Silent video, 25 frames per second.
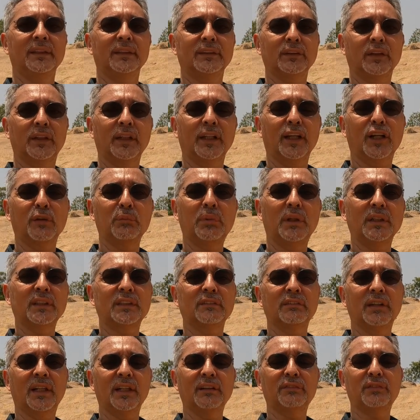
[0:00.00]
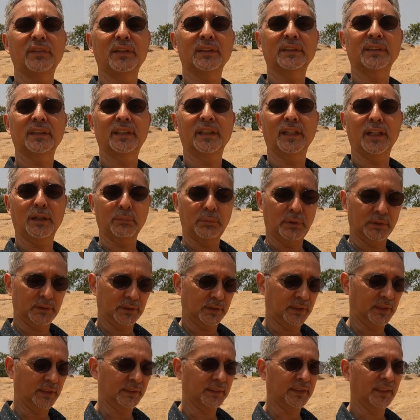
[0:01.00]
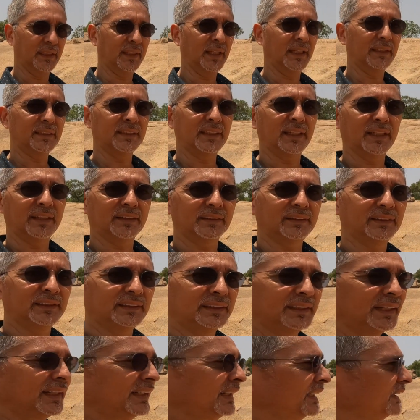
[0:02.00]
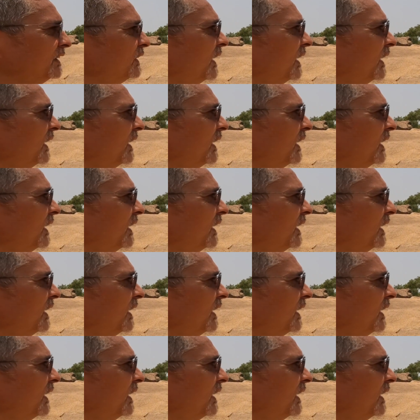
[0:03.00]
So they got a bunch of elephants and they got a bunch of things like that together, and they